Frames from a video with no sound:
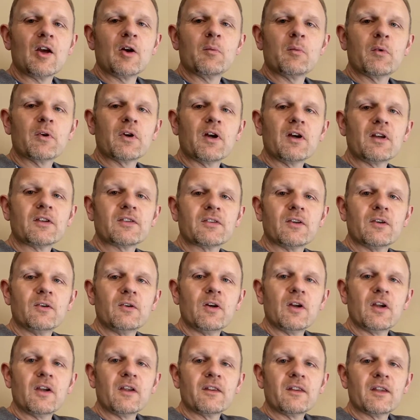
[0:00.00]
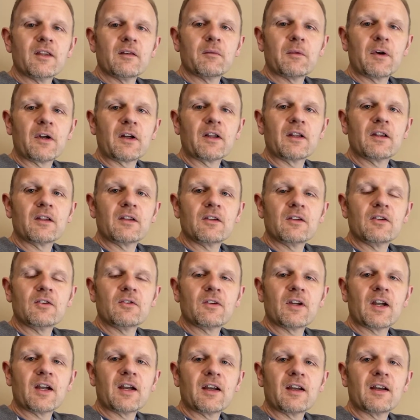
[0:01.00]
but also, think about it, you
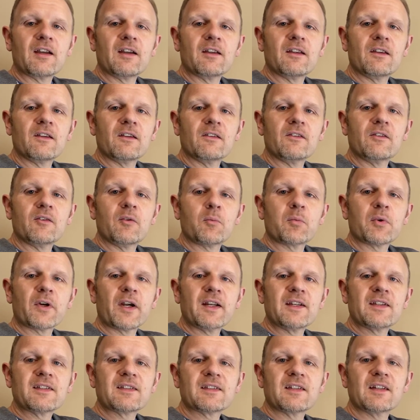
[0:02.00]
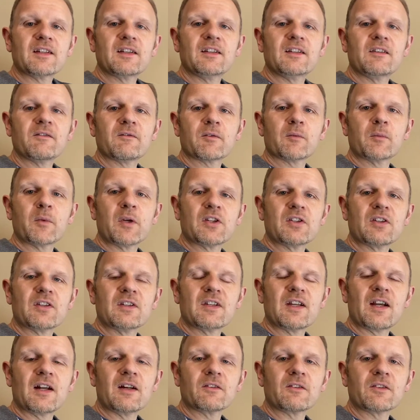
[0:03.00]
got the brain sending information
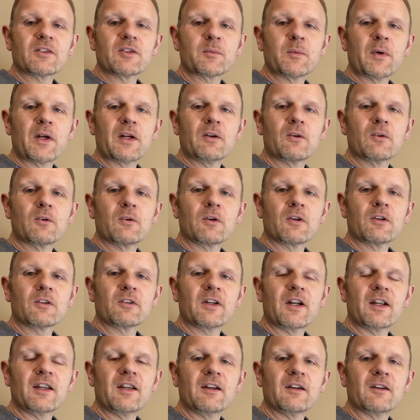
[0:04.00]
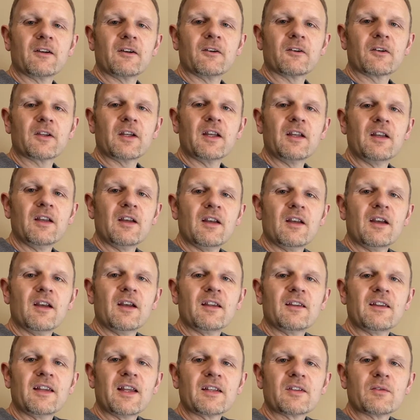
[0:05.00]
down your spinal cord right here, okay?
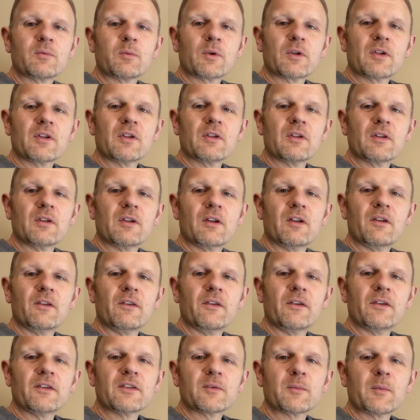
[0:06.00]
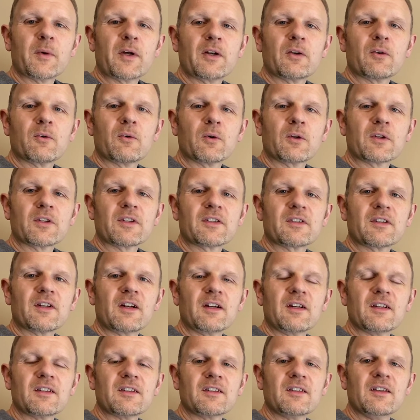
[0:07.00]
And that's where the spinal cord
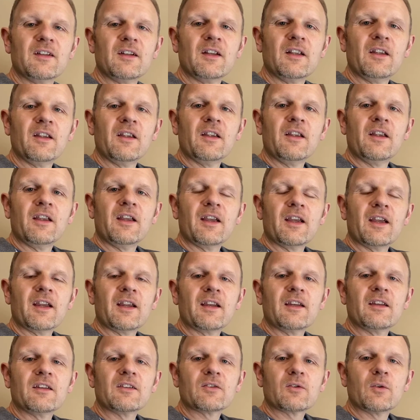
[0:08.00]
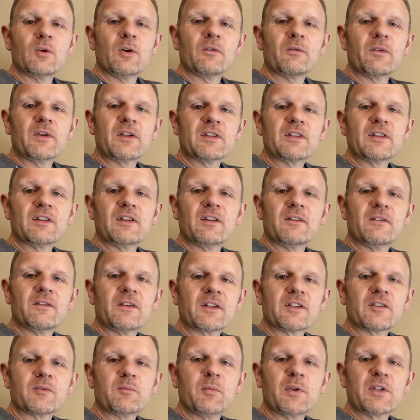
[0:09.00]
starts. And so if
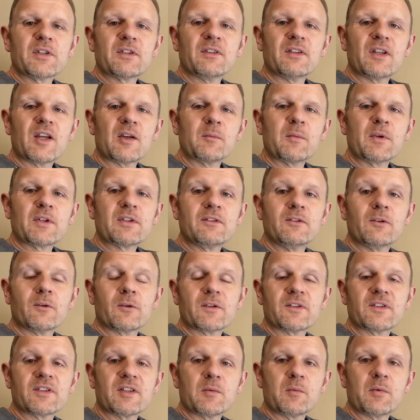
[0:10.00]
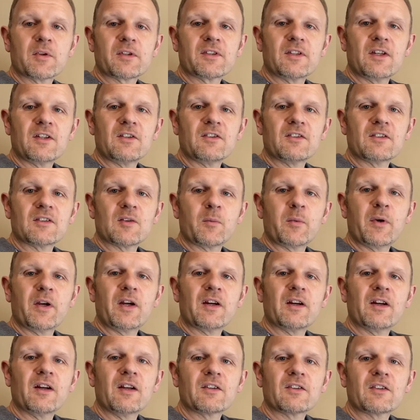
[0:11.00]
there's misalignments known as subluxations up
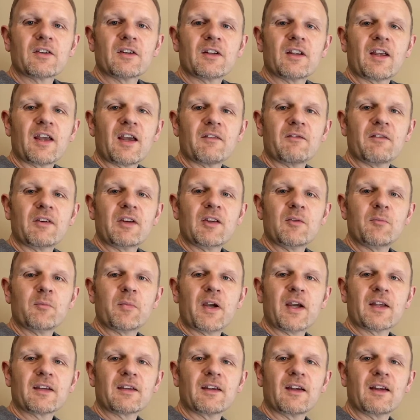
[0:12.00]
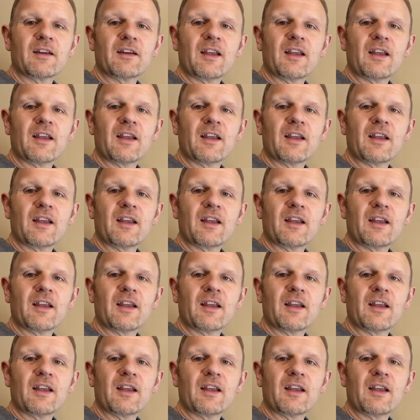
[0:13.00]
here, it's going to have an impact on